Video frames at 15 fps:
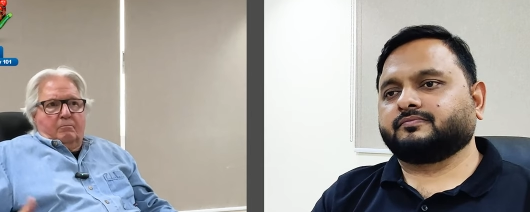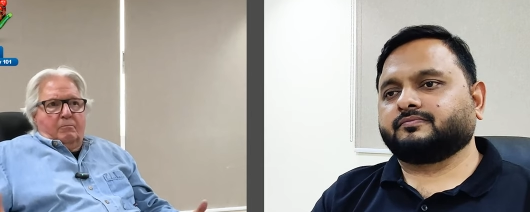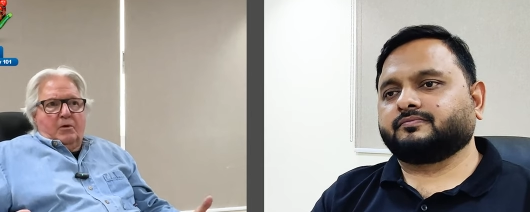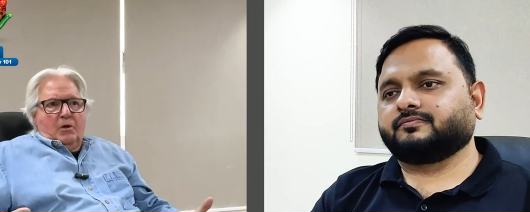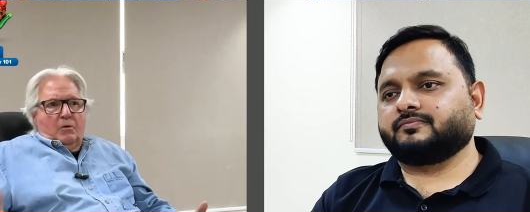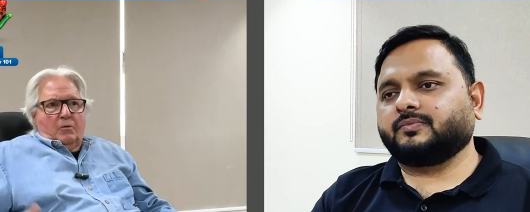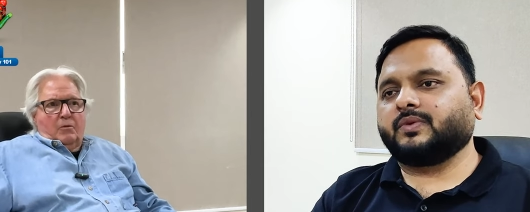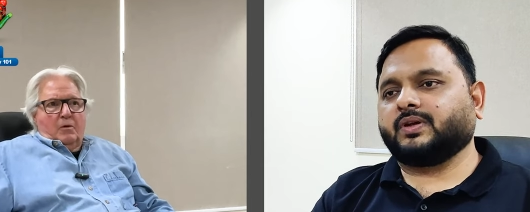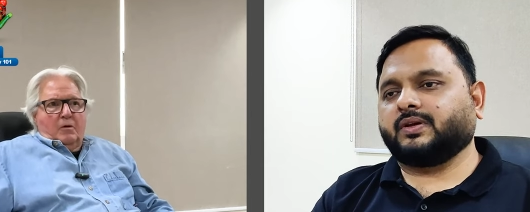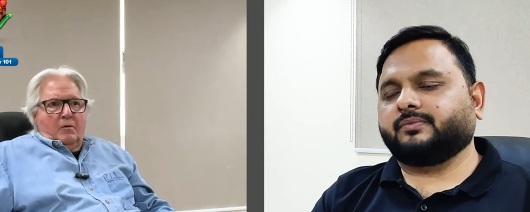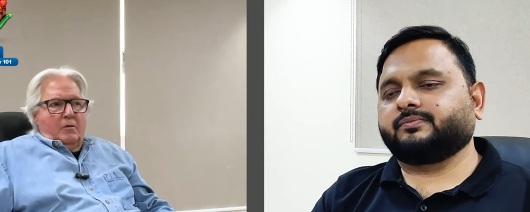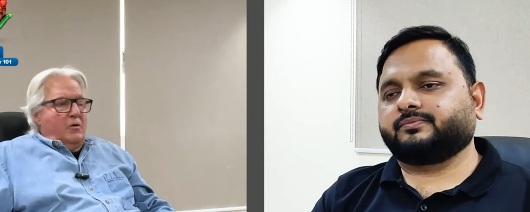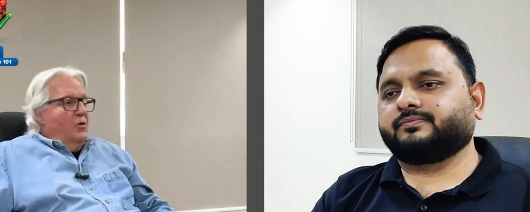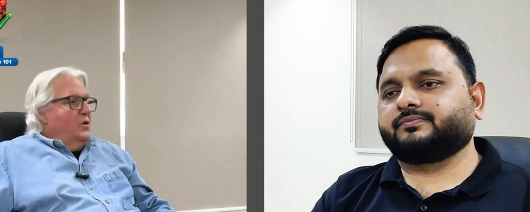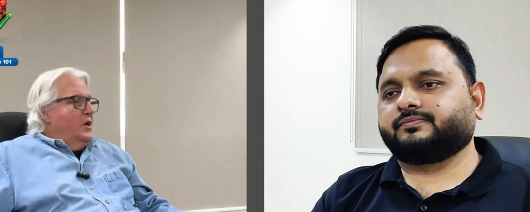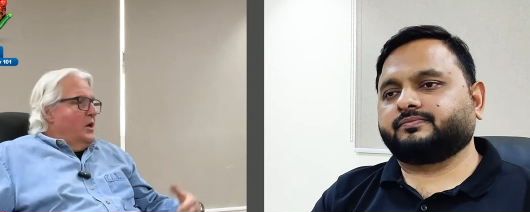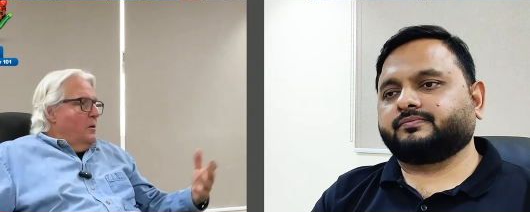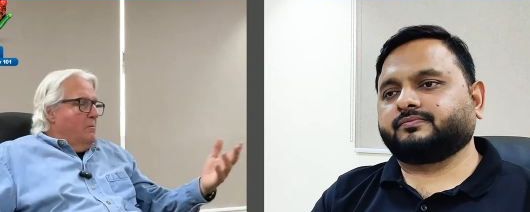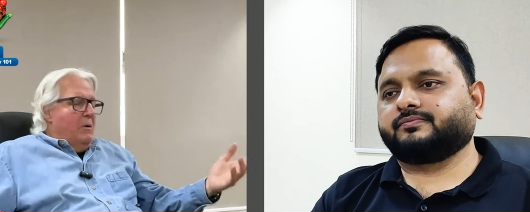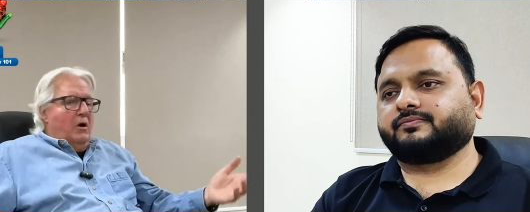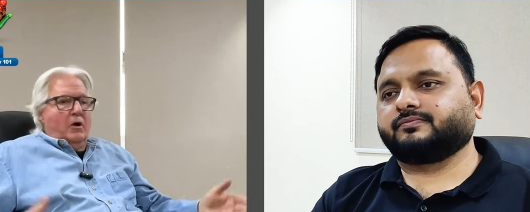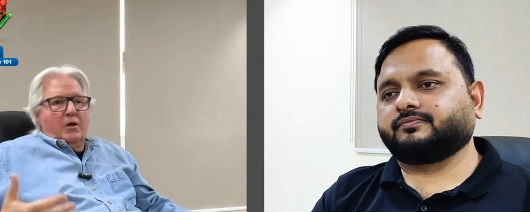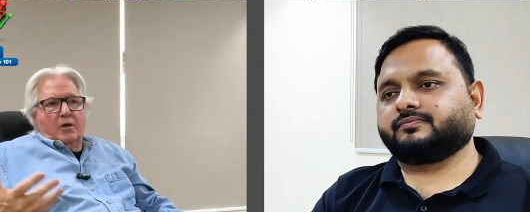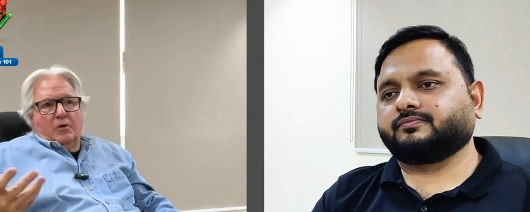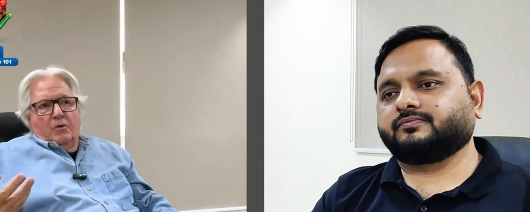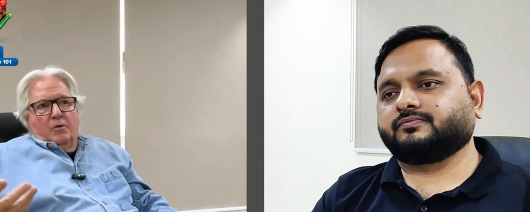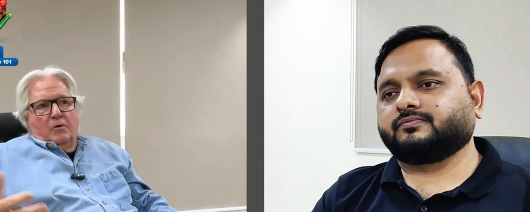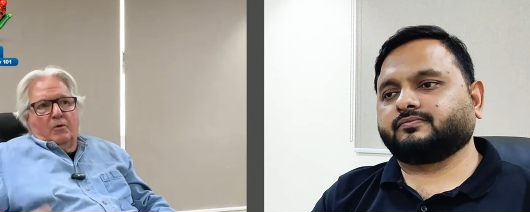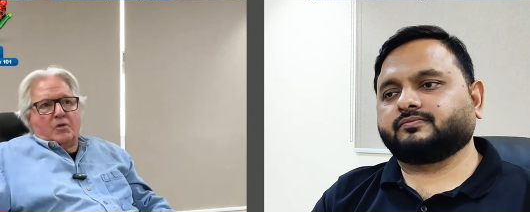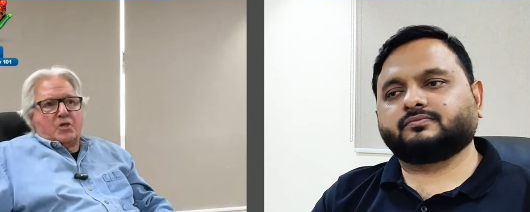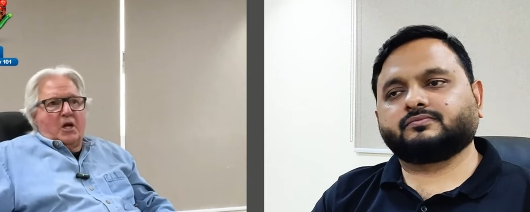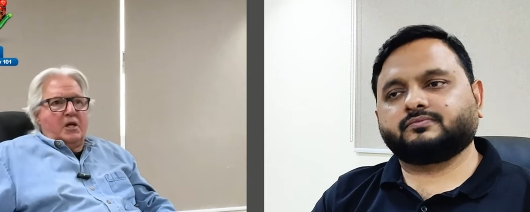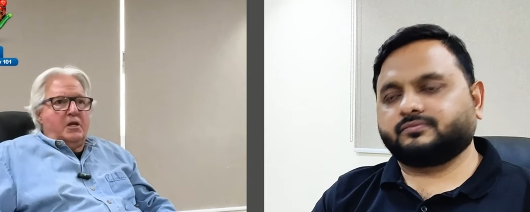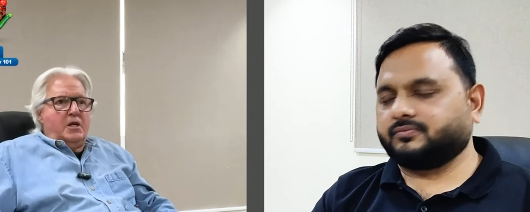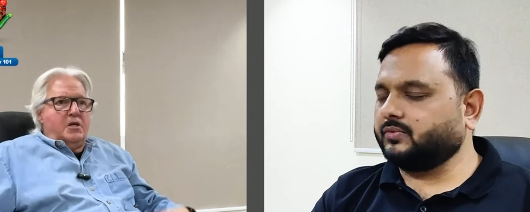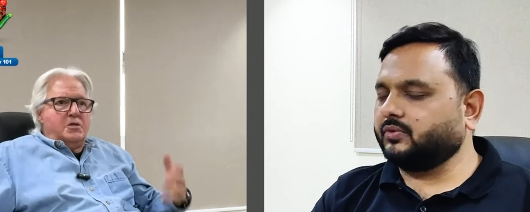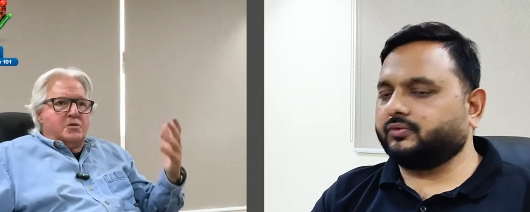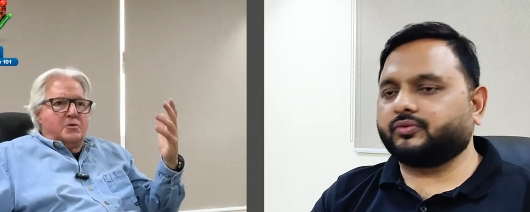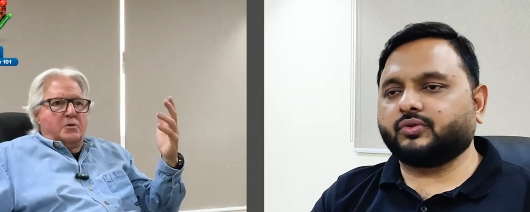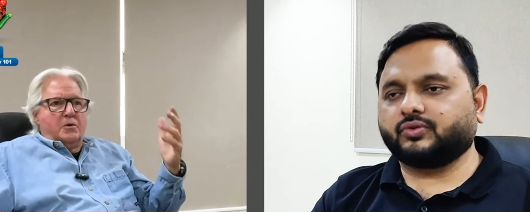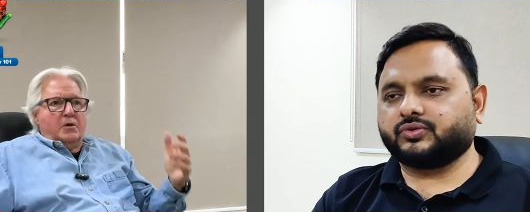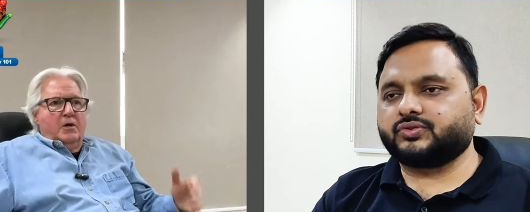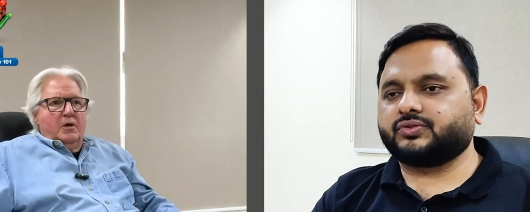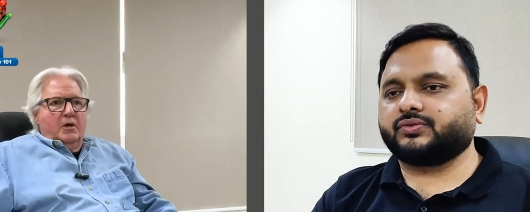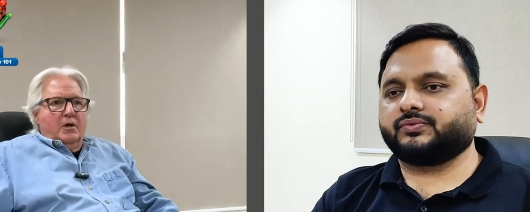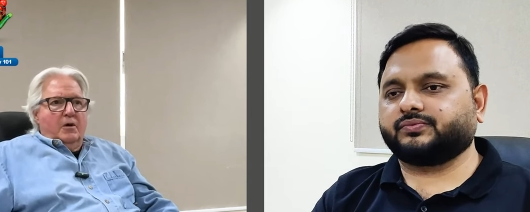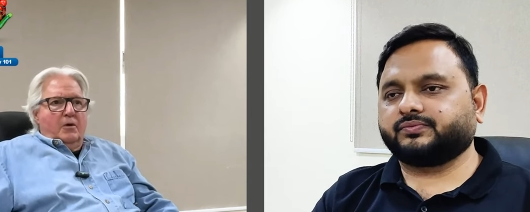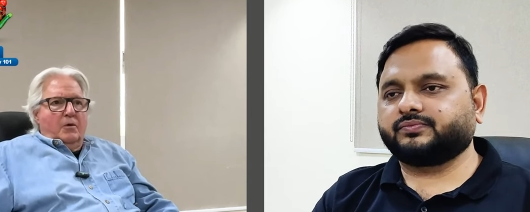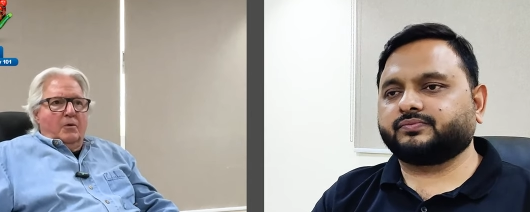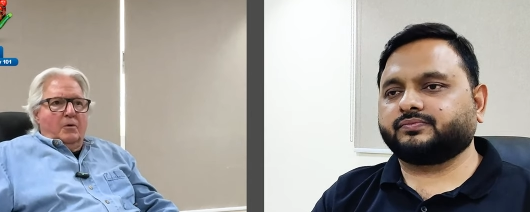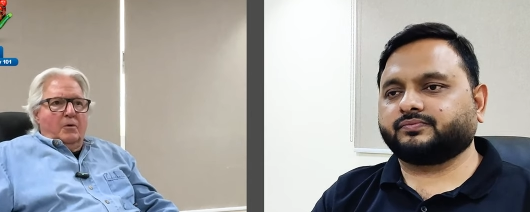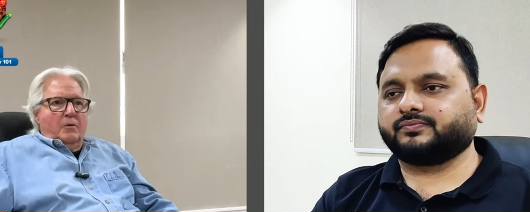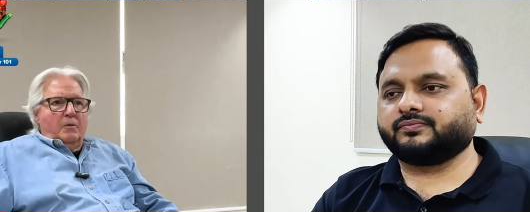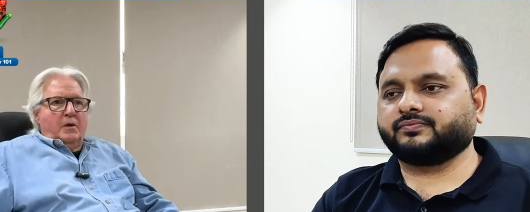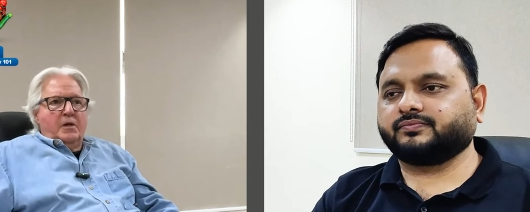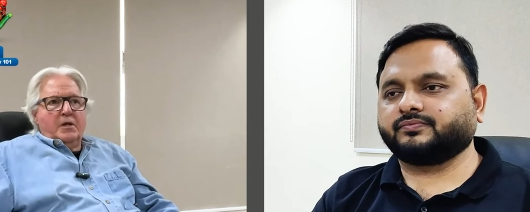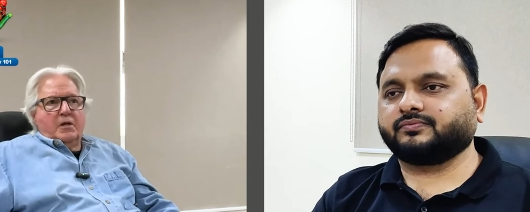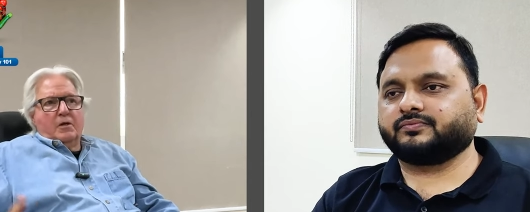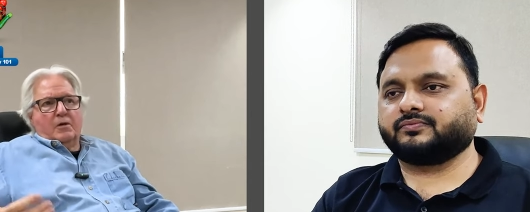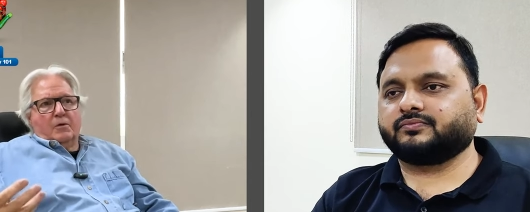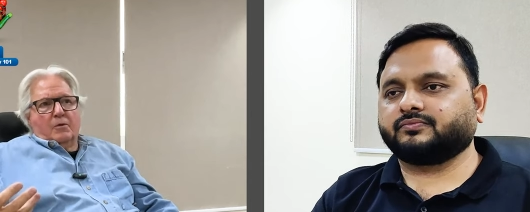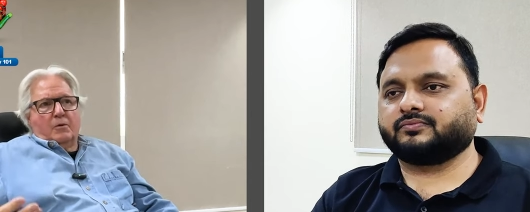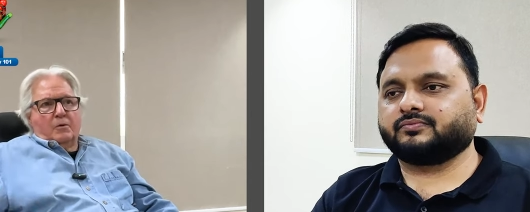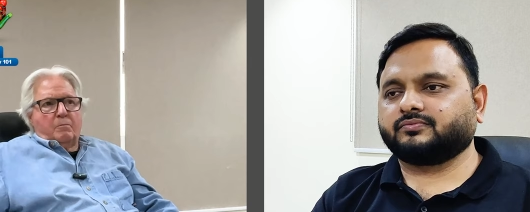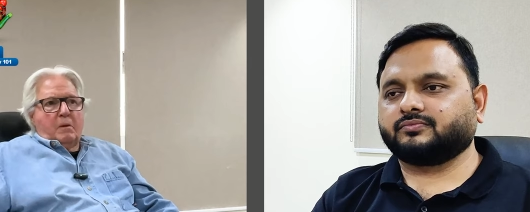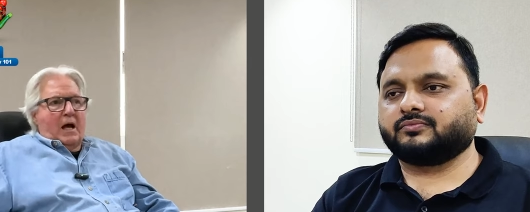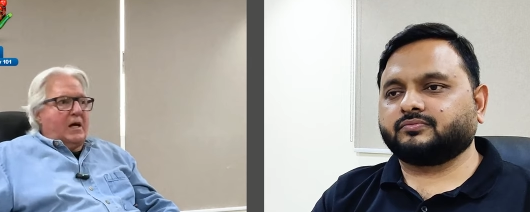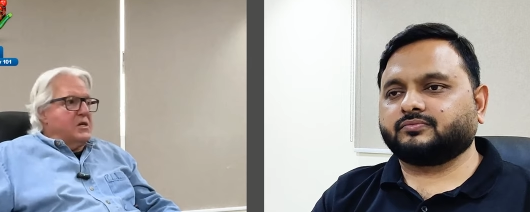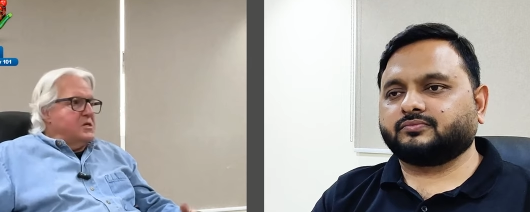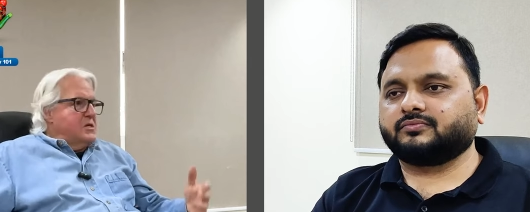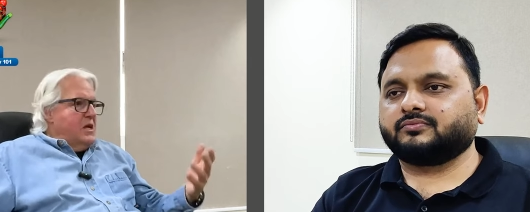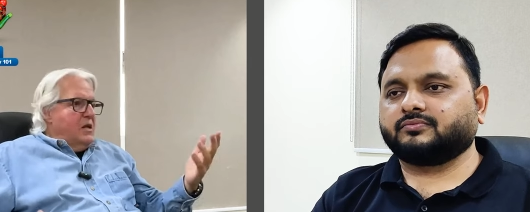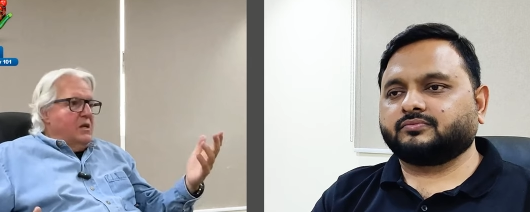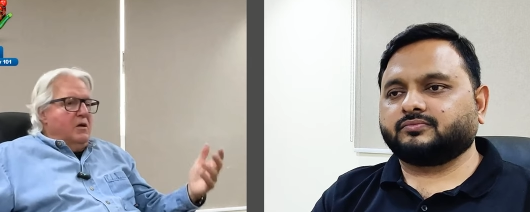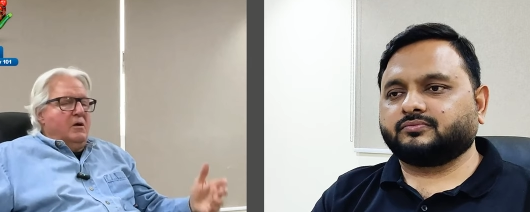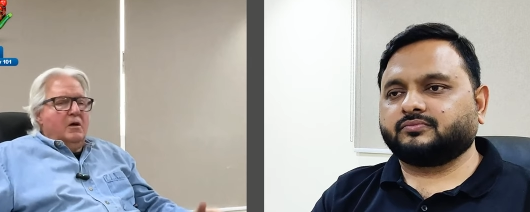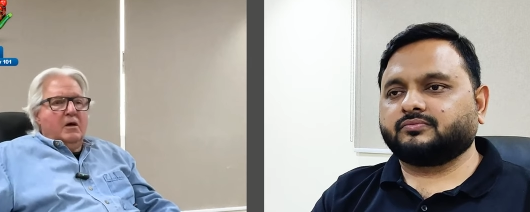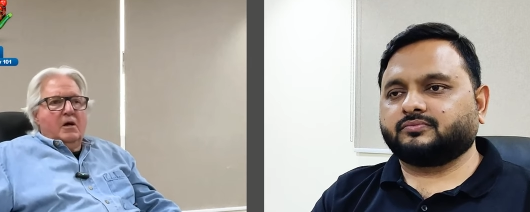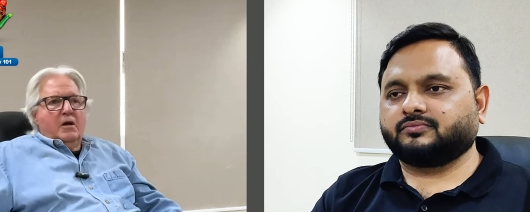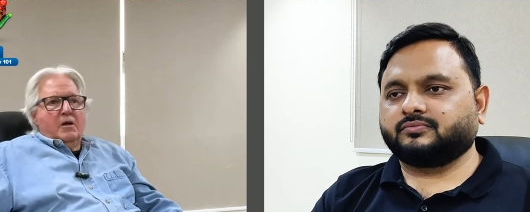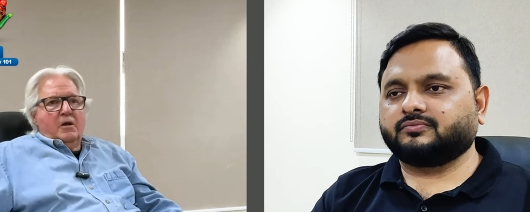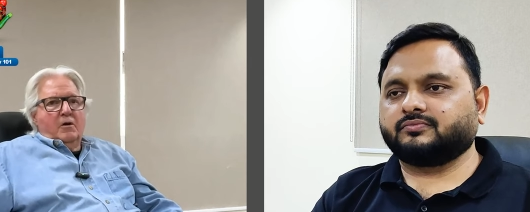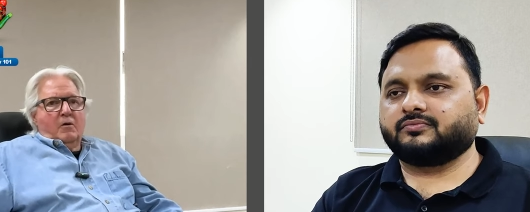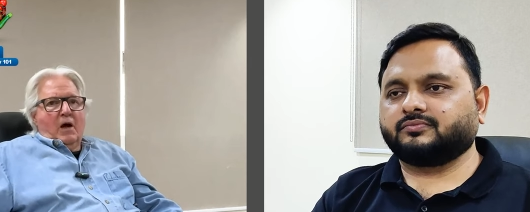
Speaker 1: you know, yeah. cooking American or Chinese or or Indian or Pakistani. You